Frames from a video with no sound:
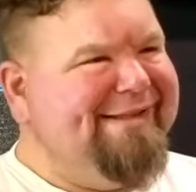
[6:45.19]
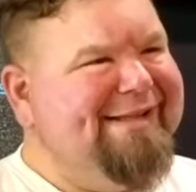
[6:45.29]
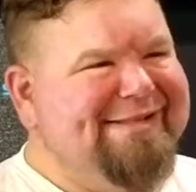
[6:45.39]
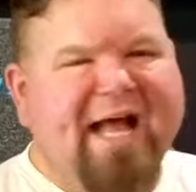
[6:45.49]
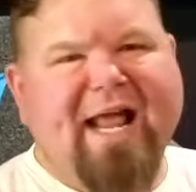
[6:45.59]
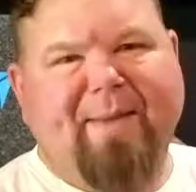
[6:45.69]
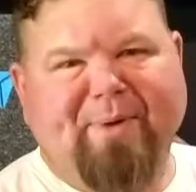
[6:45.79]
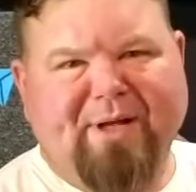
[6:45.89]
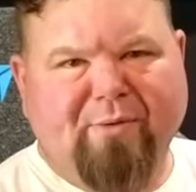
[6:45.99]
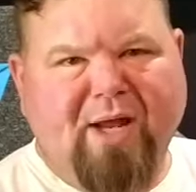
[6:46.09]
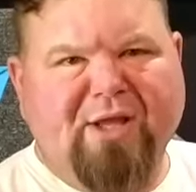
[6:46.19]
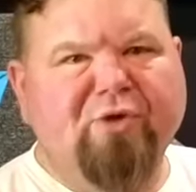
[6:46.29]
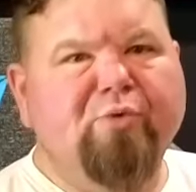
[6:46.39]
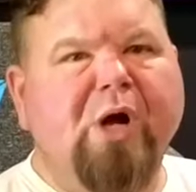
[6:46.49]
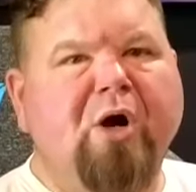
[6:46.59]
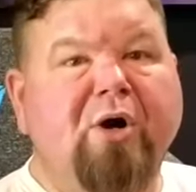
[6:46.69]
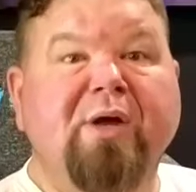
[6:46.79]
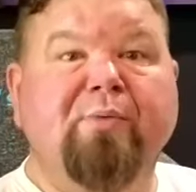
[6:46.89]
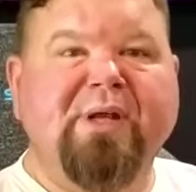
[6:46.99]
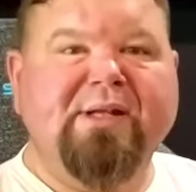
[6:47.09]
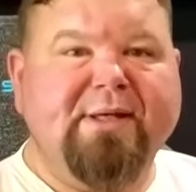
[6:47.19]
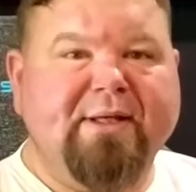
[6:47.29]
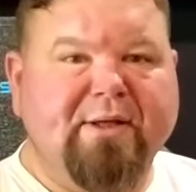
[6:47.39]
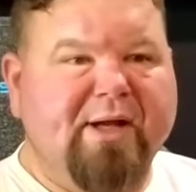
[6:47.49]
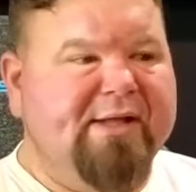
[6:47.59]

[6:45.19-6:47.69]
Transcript: That's not happening, right? You are a retailer.